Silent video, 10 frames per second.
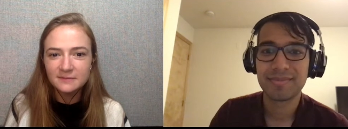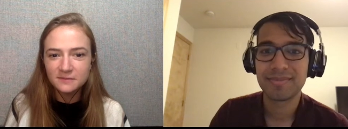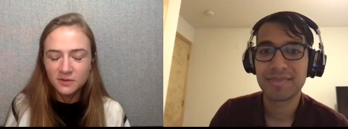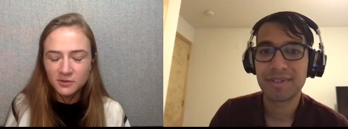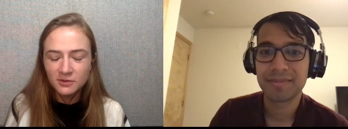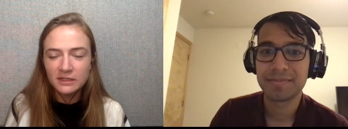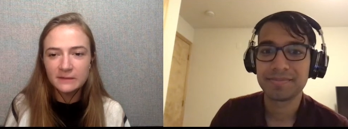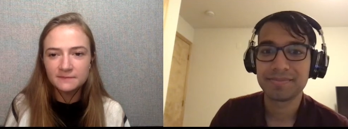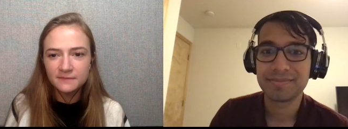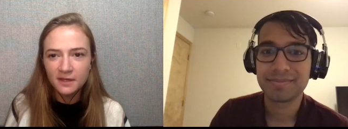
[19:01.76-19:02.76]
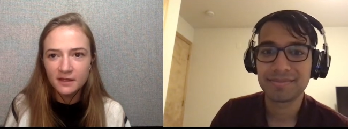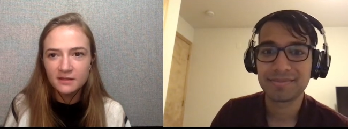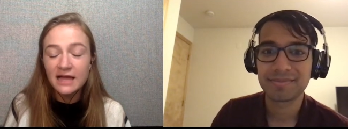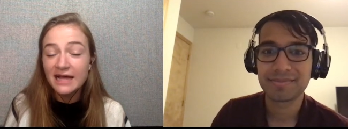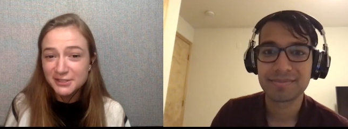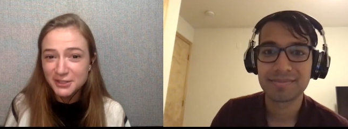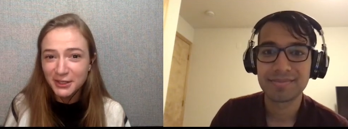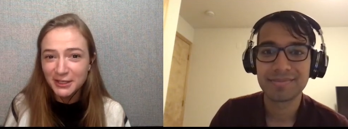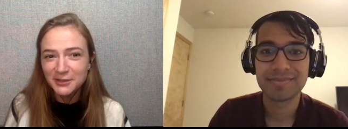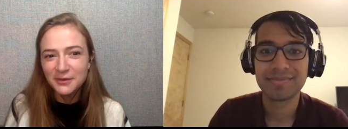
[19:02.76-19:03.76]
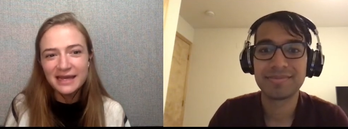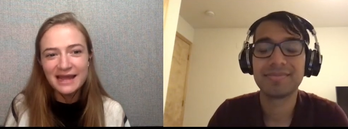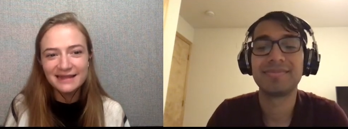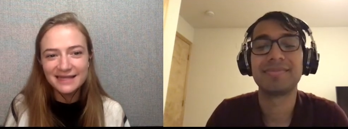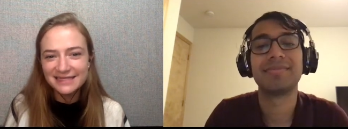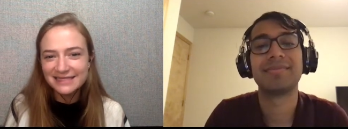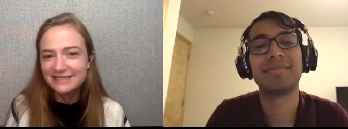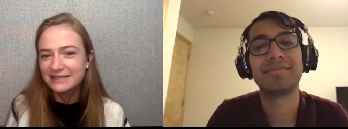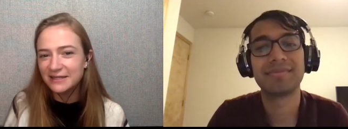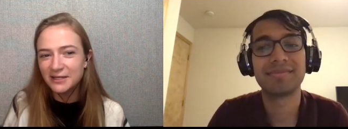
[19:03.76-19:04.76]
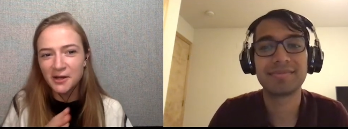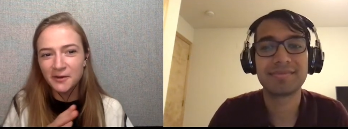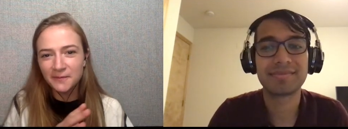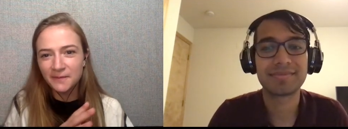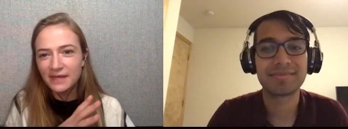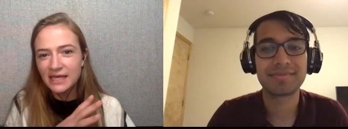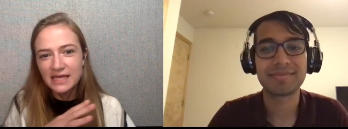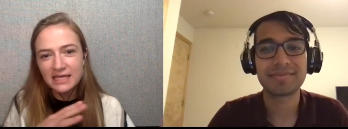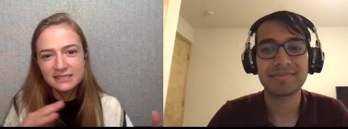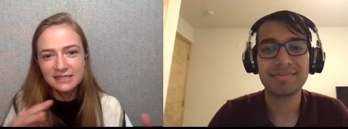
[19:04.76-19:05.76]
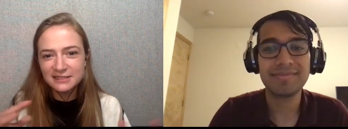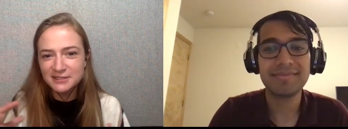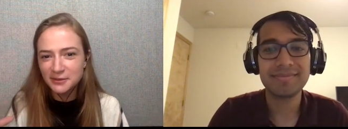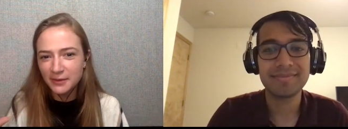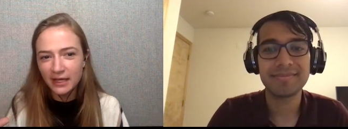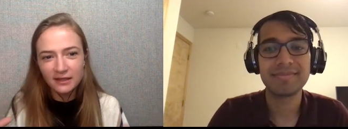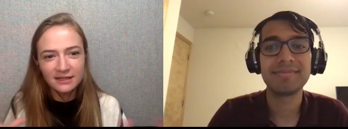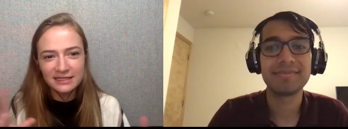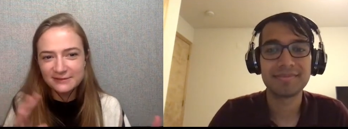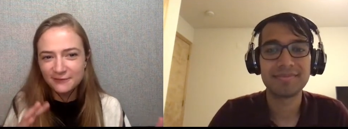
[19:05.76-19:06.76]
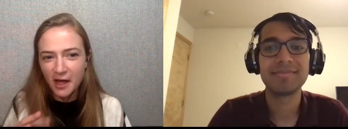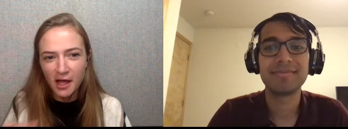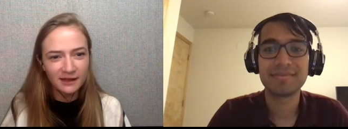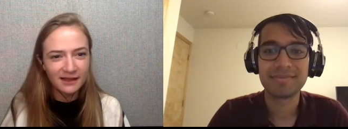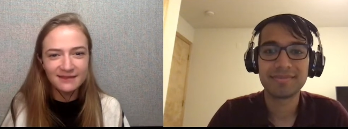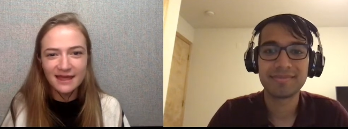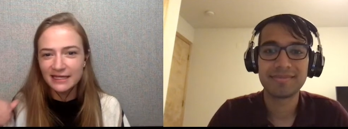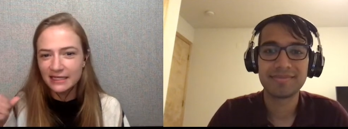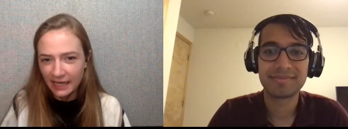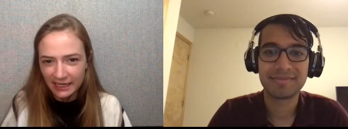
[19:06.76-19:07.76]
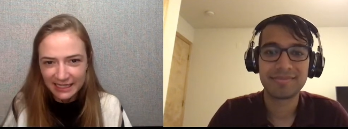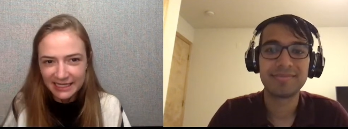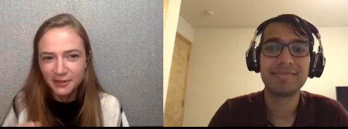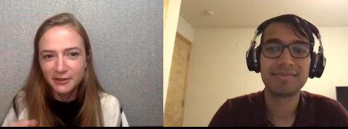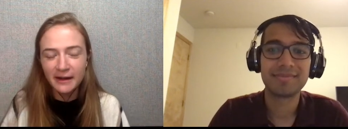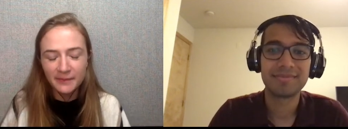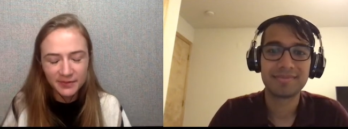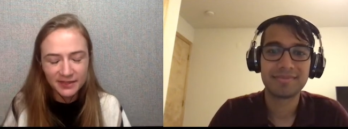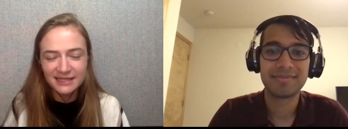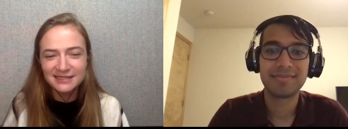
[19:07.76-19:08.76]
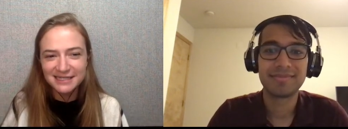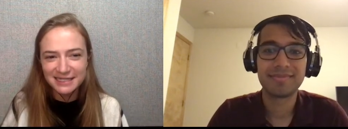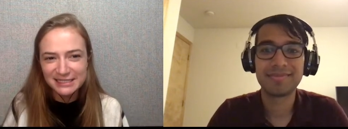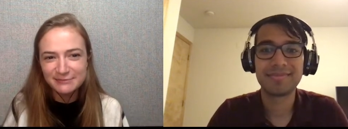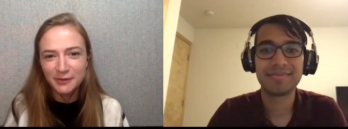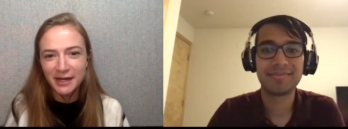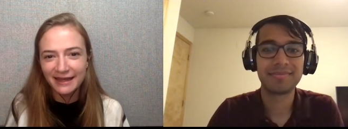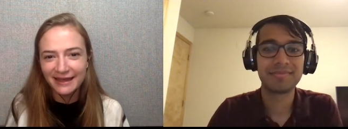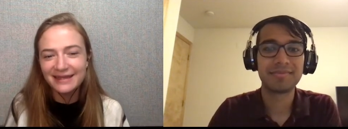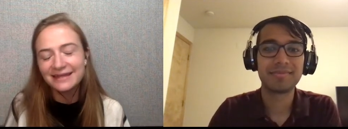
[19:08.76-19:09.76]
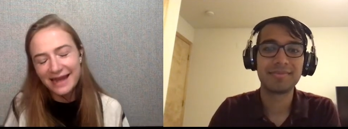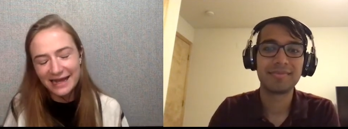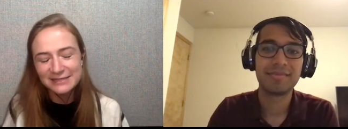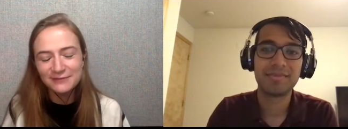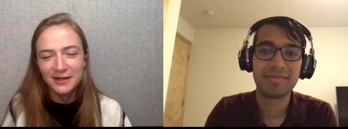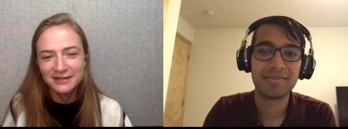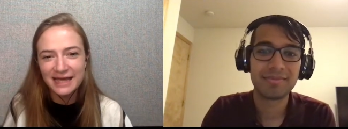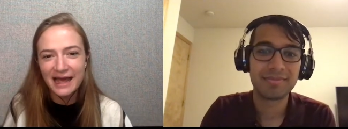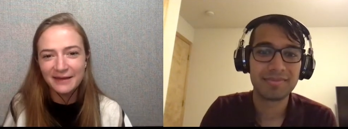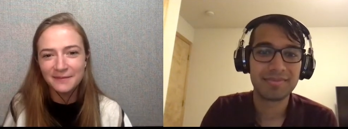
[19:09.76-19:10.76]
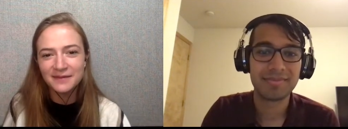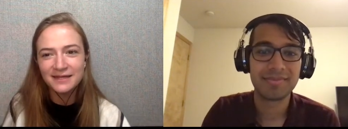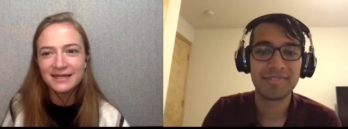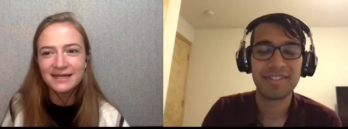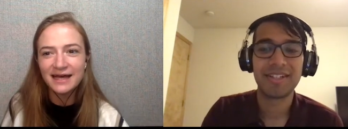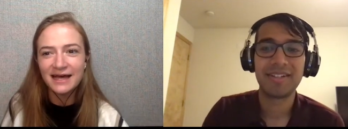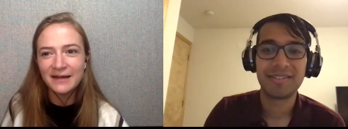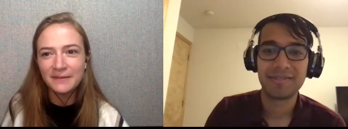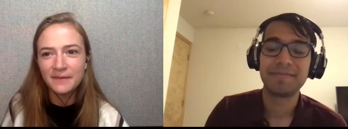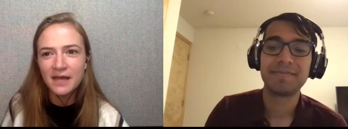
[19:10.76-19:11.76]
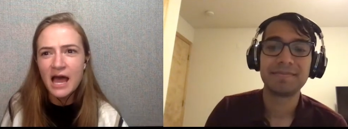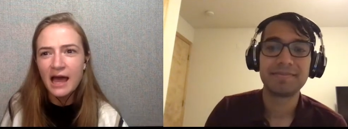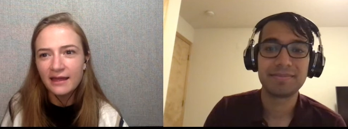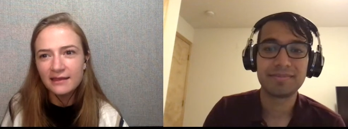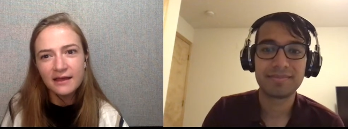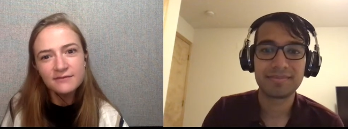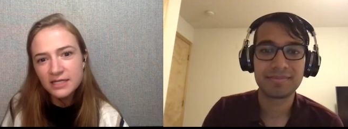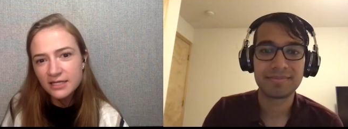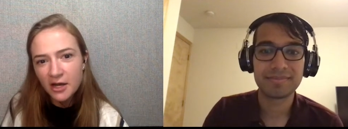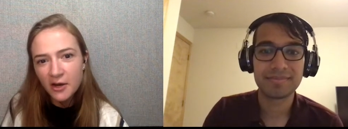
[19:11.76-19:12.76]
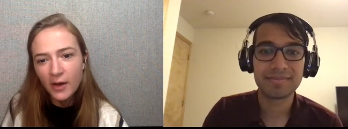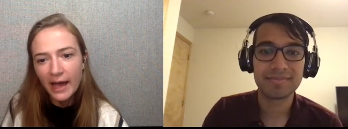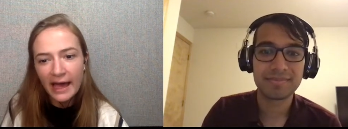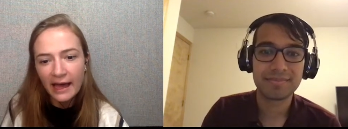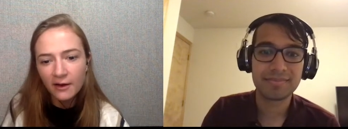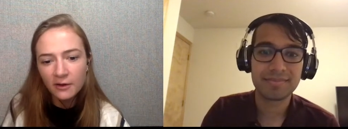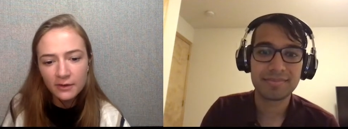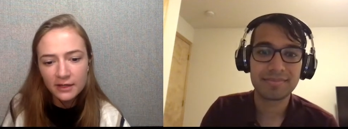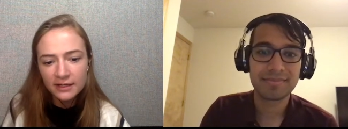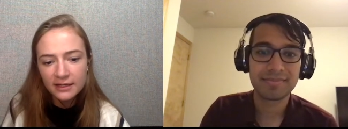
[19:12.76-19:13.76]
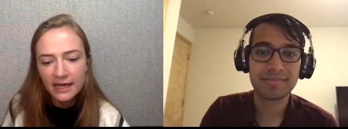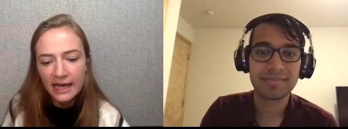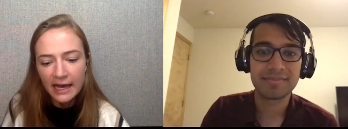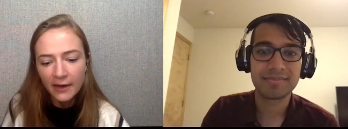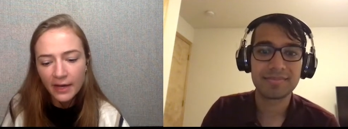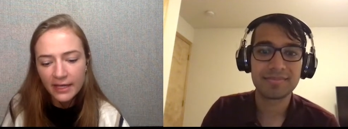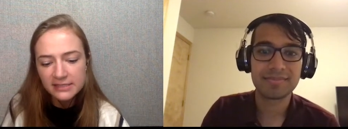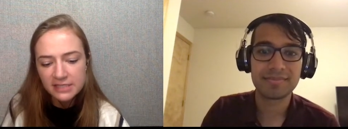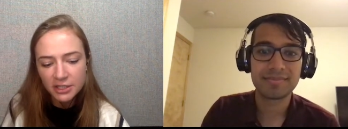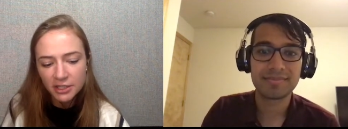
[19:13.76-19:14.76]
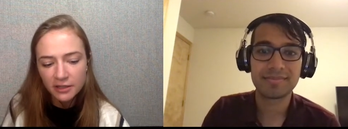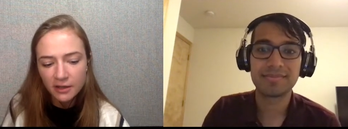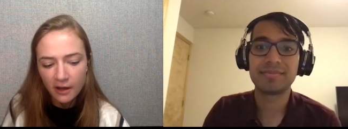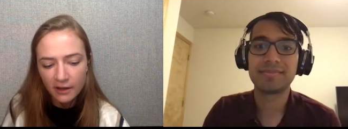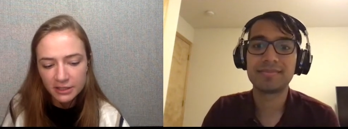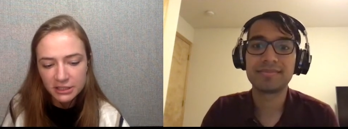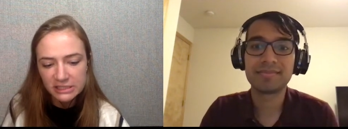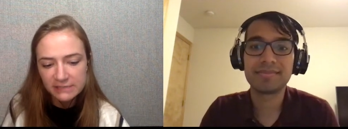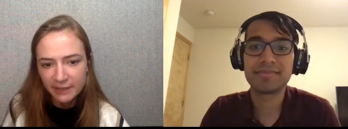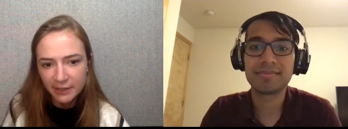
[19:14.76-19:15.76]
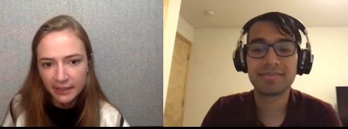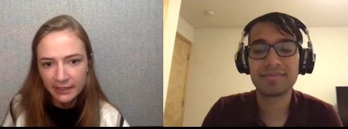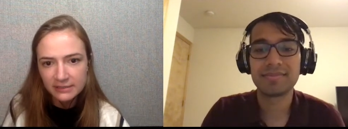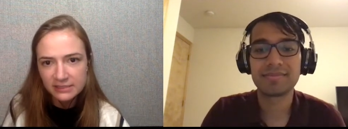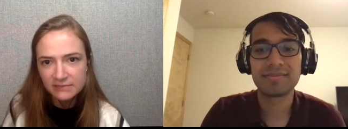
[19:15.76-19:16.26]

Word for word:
Speaker 1: Cool. That's good. You can at least, you know, ease into it this fall and then kind of gear up into the spring and next fall time. Um, I'd love to know how how has your college experience